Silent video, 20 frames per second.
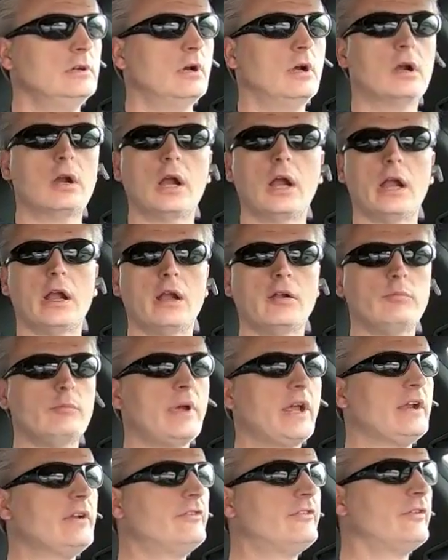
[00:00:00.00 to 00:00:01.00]
All right, I've
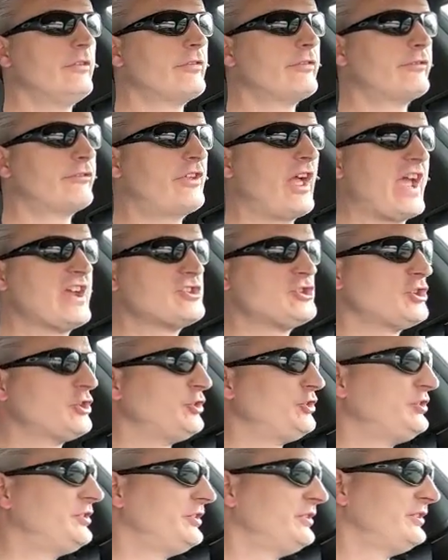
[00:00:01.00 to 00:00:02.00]
made it to the
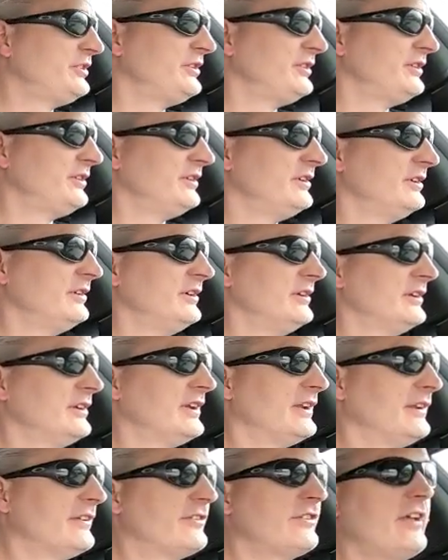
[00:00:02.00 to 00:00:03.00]
station.
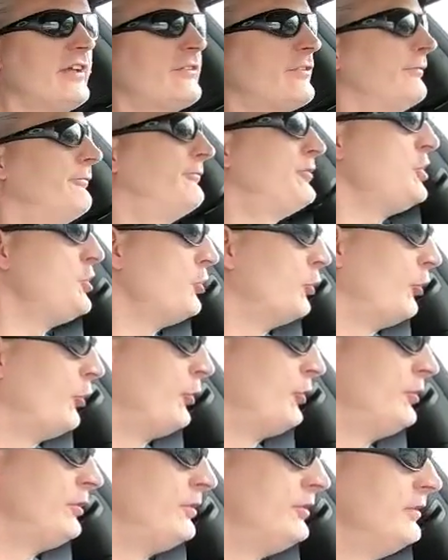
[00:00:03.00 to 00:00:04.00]
Now let's get some
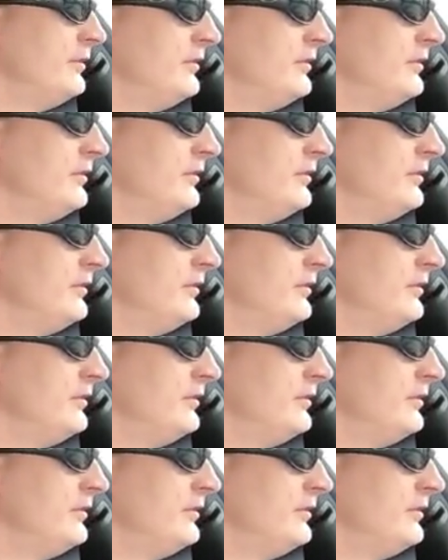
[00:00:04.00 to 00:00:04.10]
fuel.